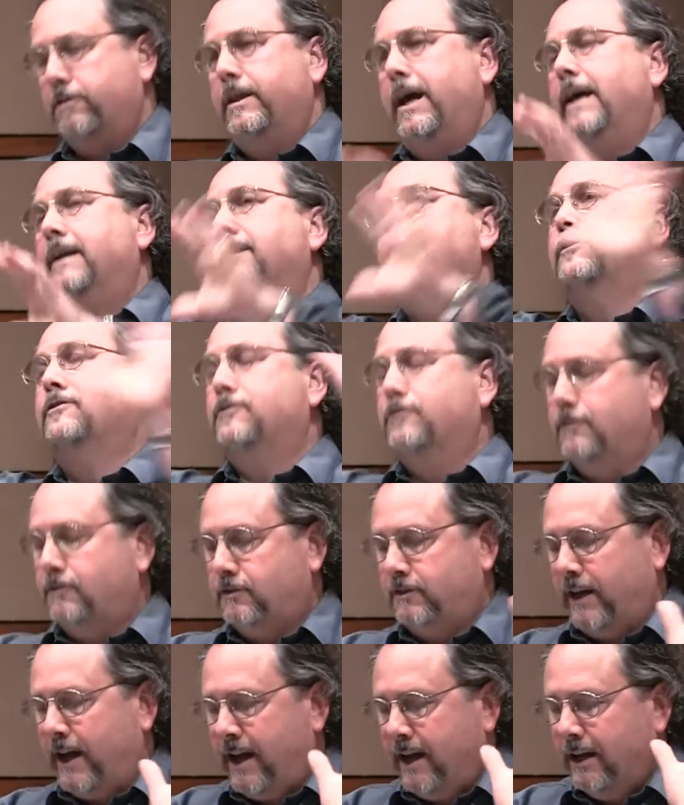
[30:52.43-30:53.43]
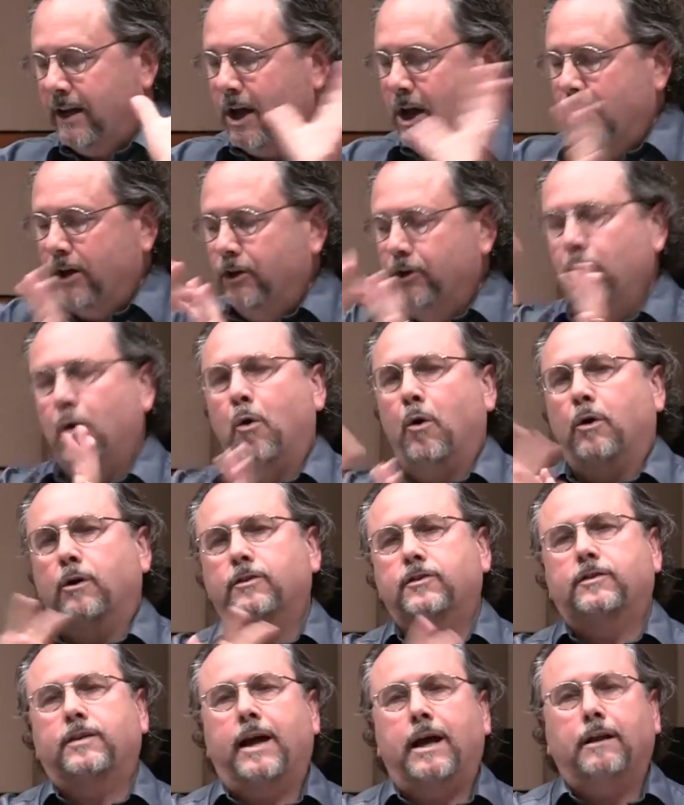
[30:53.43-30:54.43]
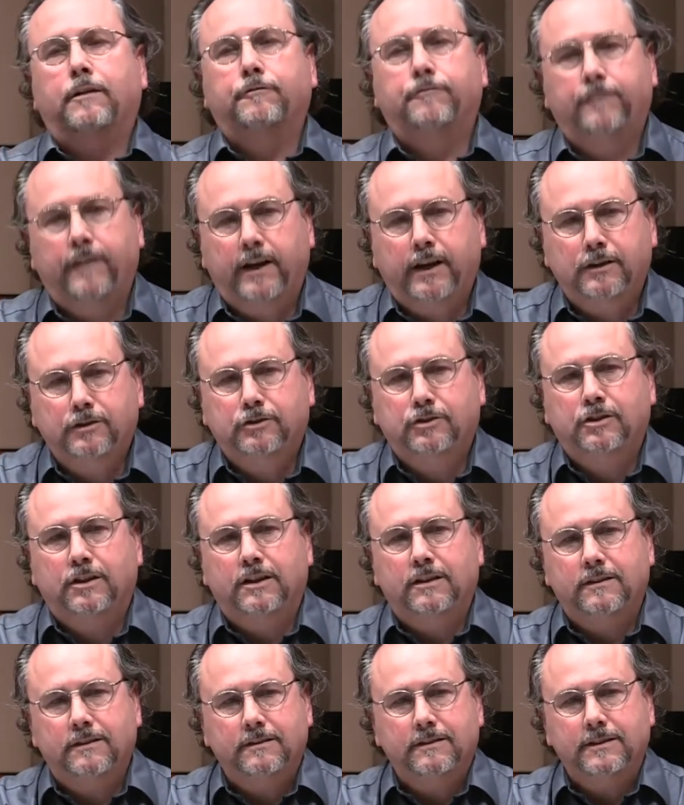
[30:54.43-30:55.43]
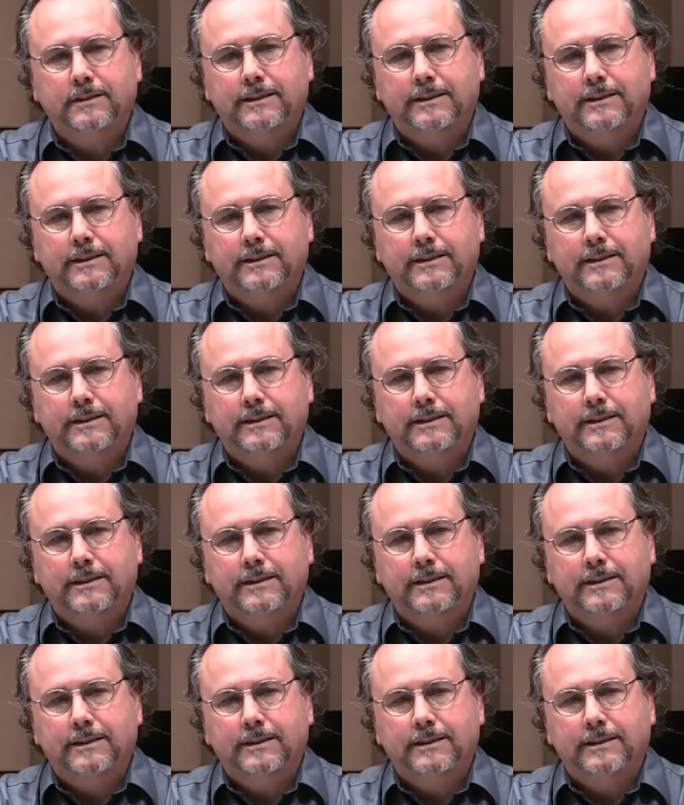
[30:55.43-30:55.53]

That is to say, your salvation